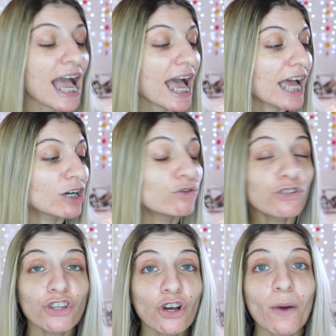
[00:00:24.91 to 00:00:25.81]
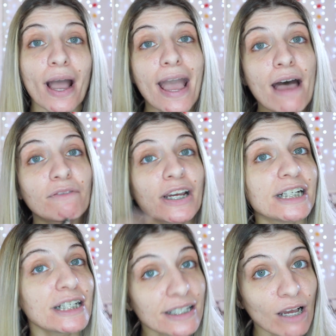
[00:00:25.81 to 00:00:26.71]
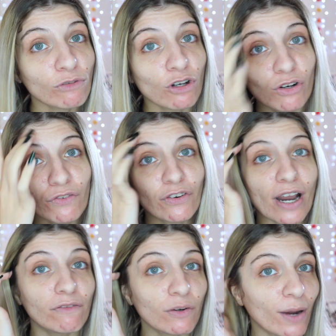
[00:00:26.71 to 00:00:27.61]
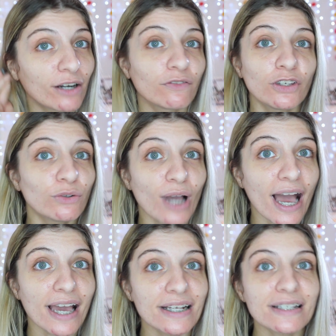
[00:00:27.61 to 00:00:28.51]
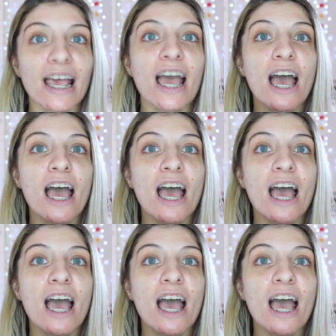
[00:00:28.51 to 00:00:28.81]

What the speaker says: And also, I have a discount code for every one of you guys.